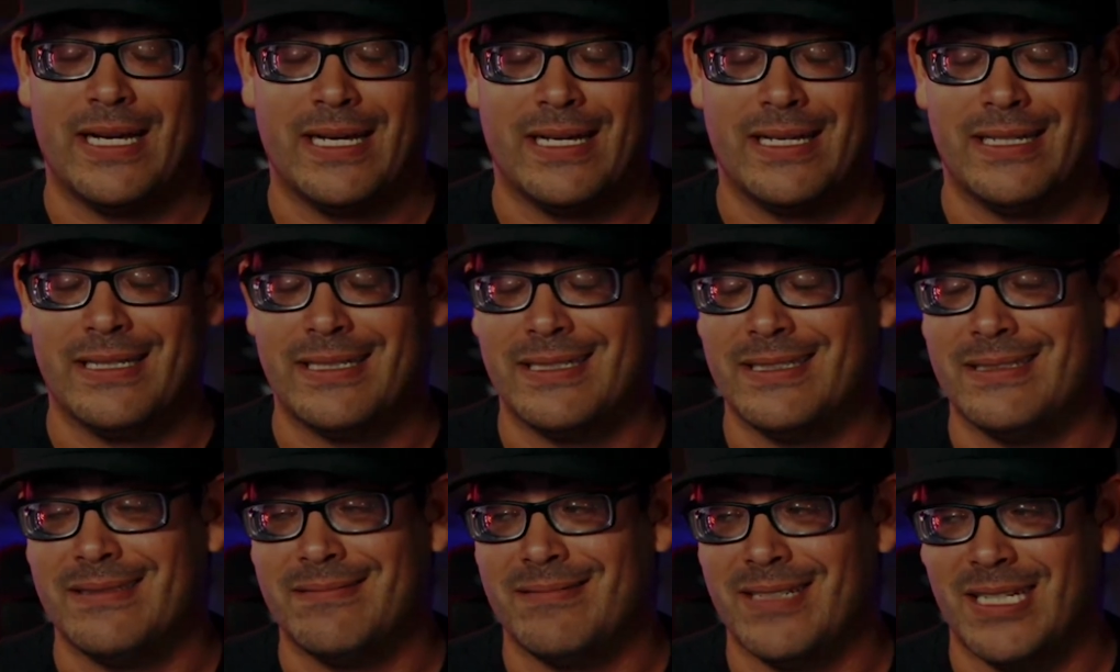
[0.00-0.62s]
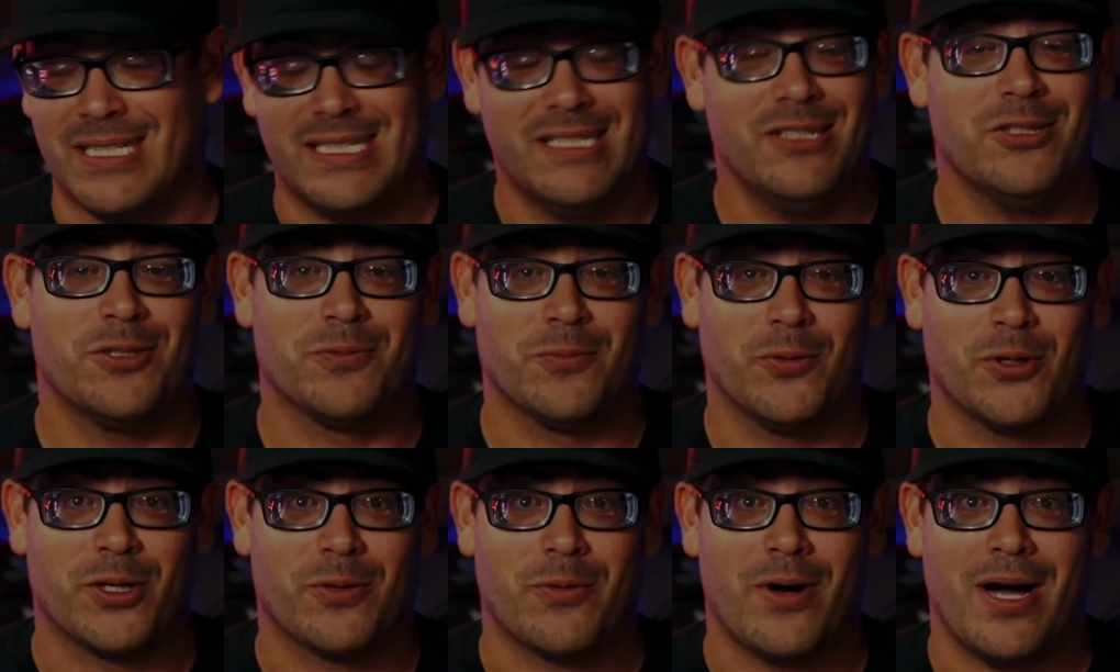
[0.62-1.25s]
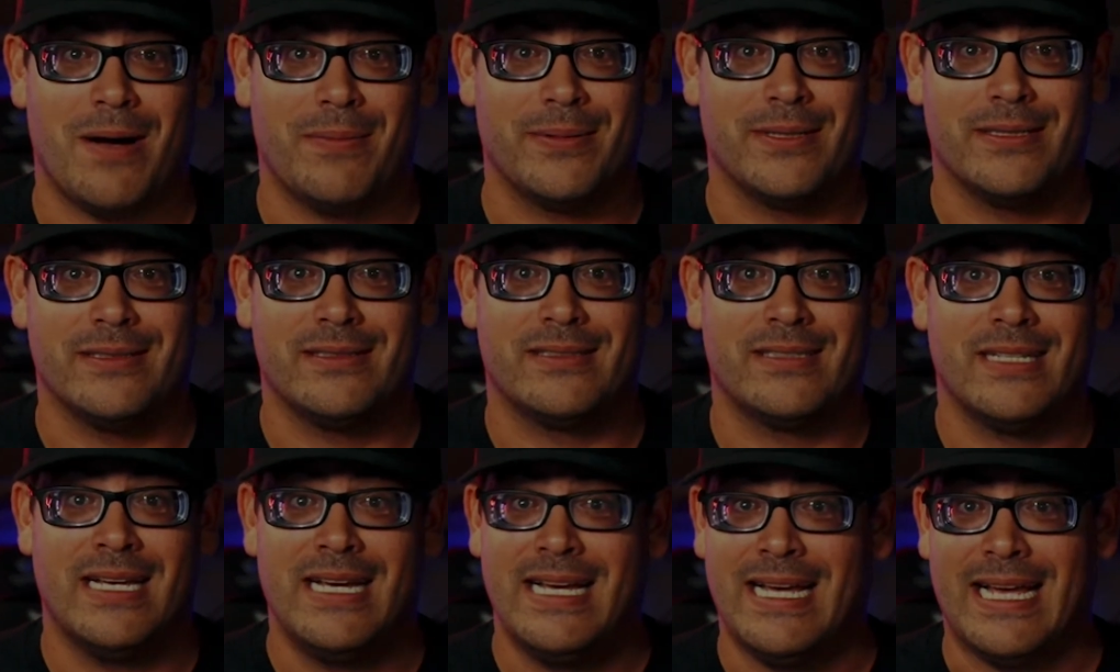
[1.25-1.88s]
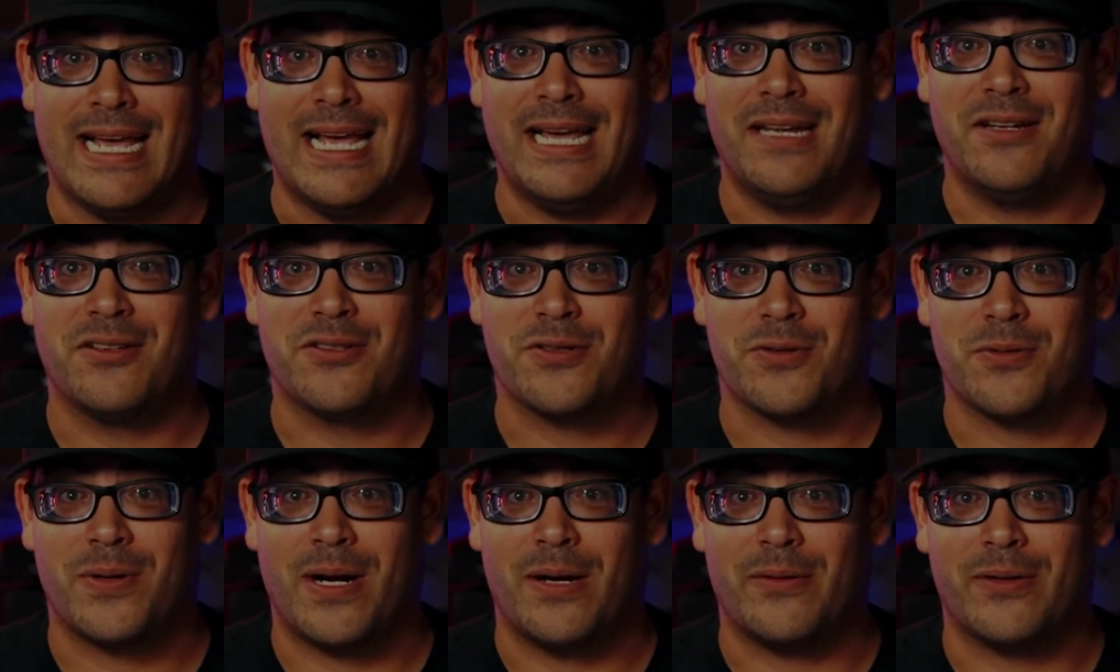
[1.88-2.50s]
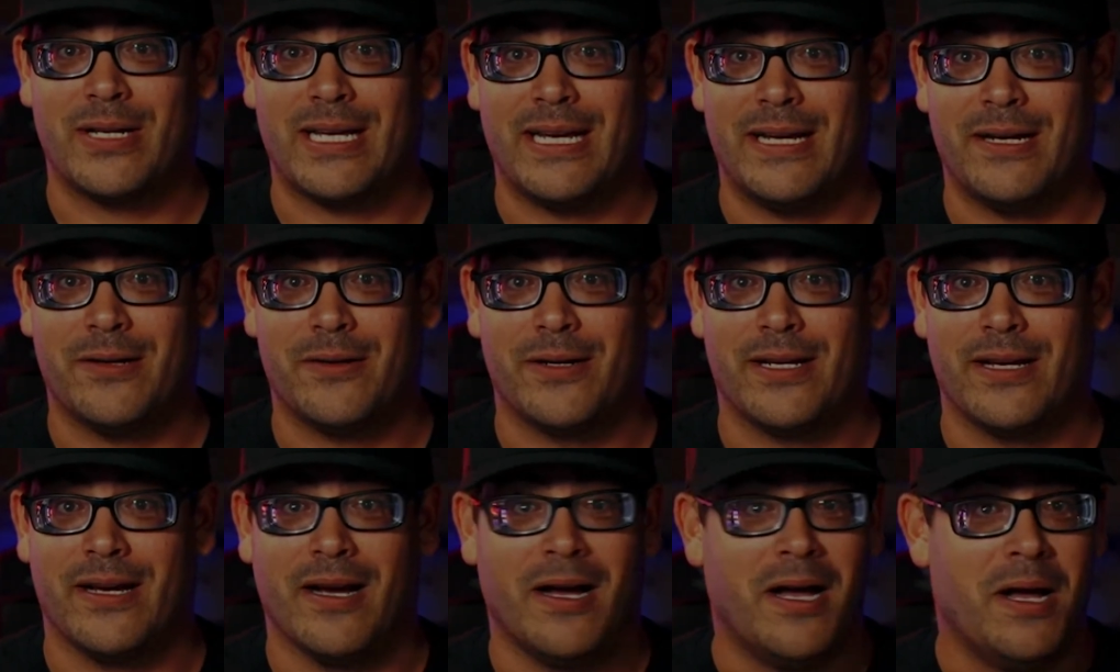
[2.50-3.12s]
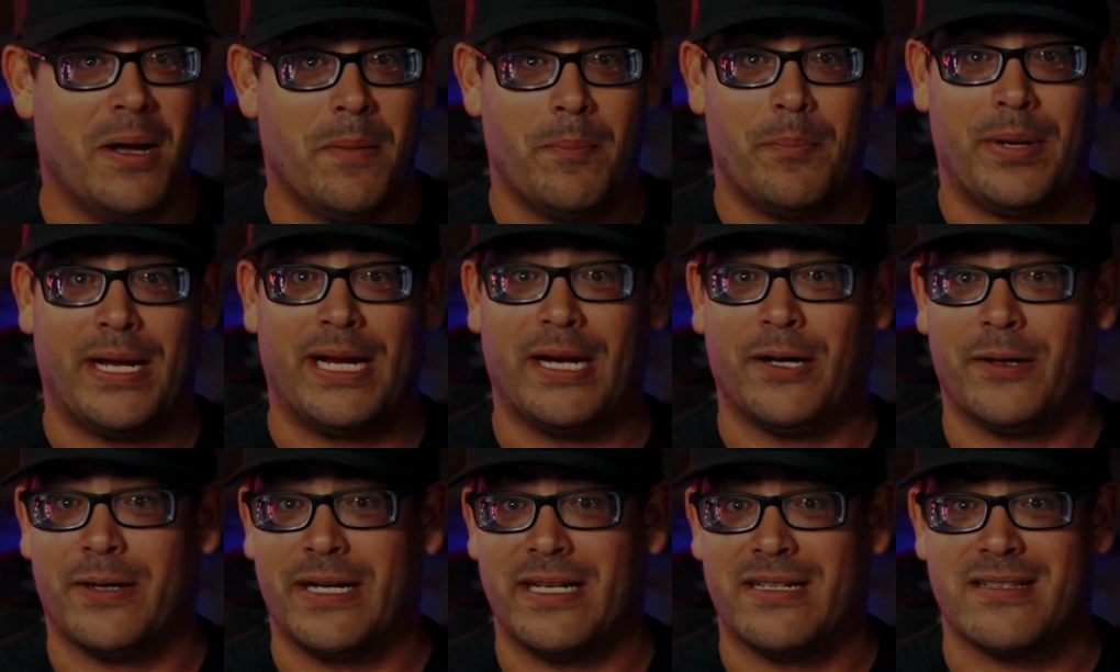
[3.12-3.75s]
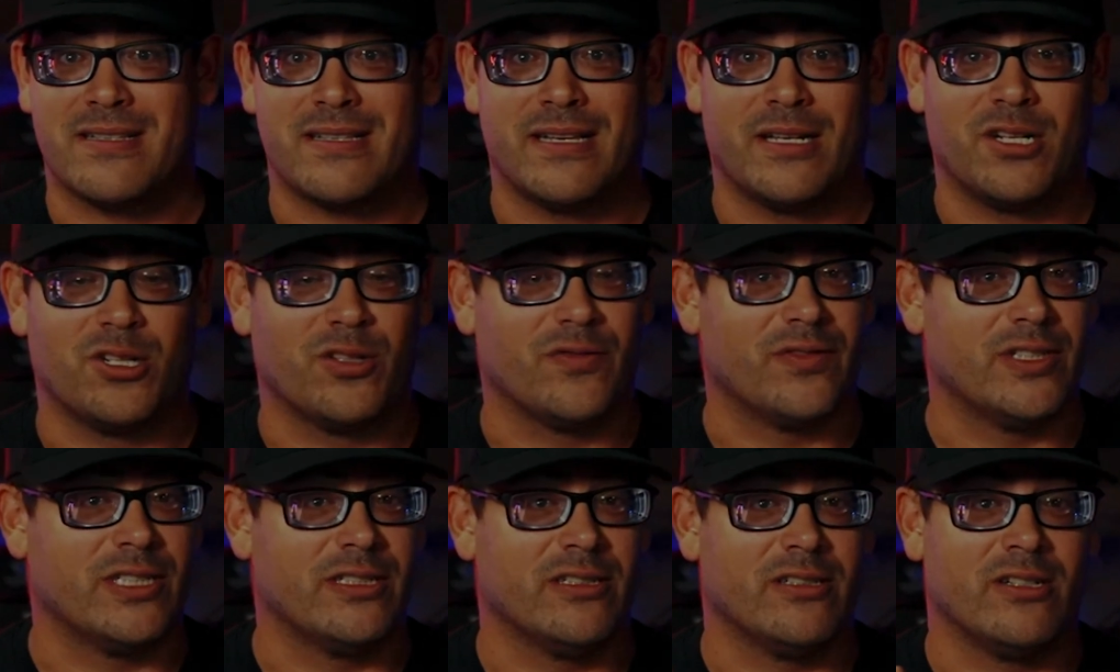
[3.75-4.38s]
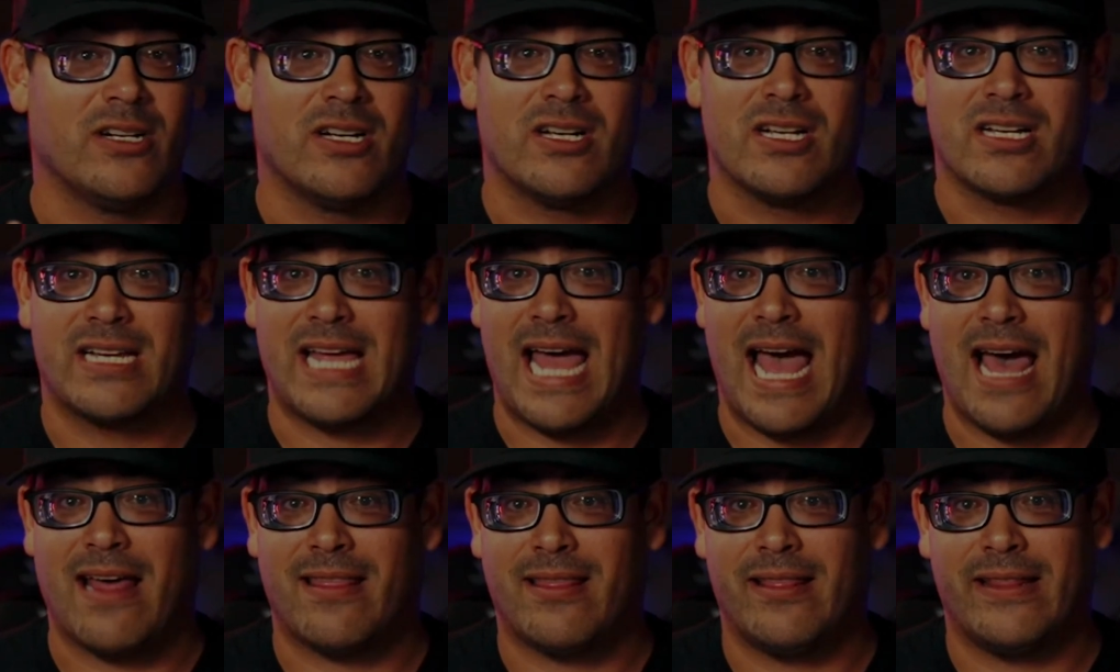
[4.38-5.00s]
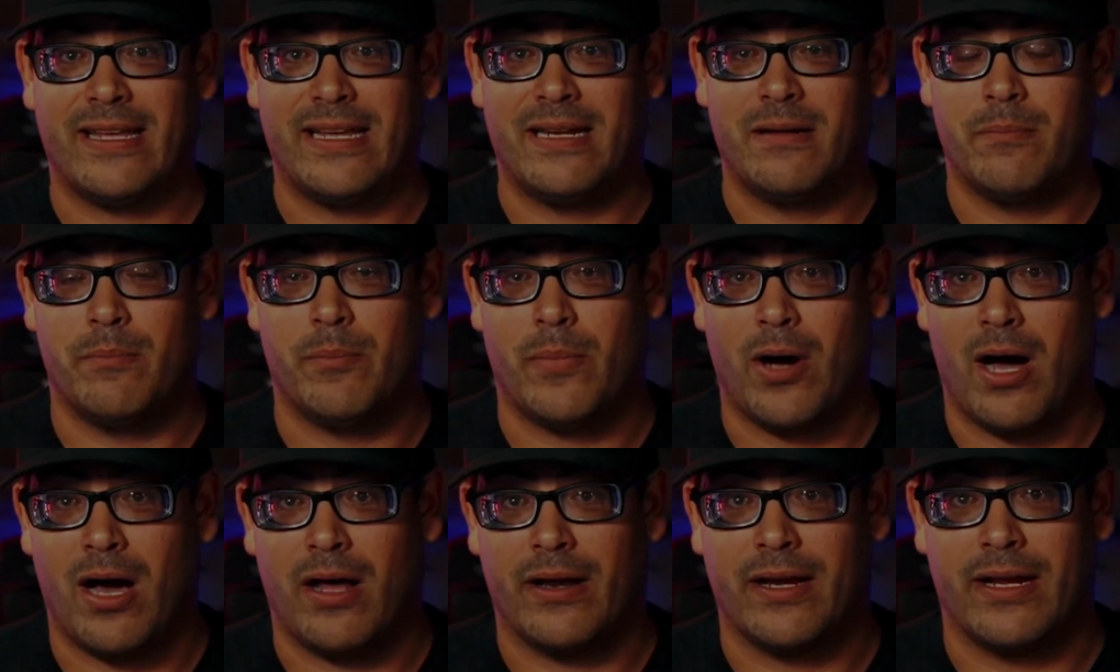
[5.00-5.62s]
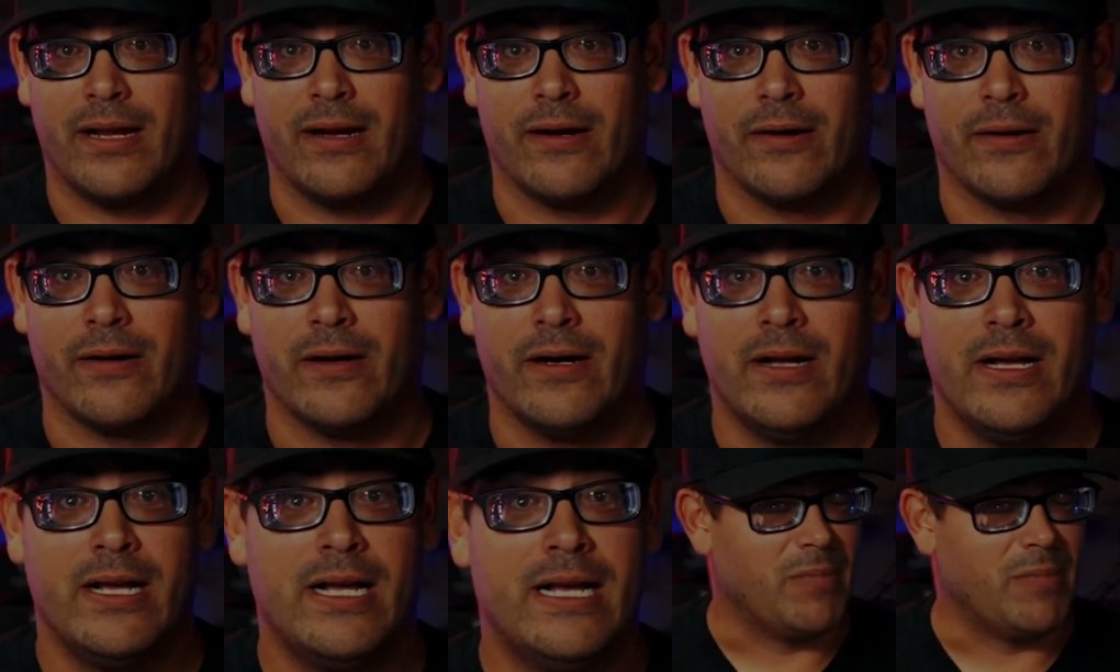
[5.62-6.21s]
And here in Warner Robins, in the surrounding area, Perry, Centerville, Kathleen, Bonaire,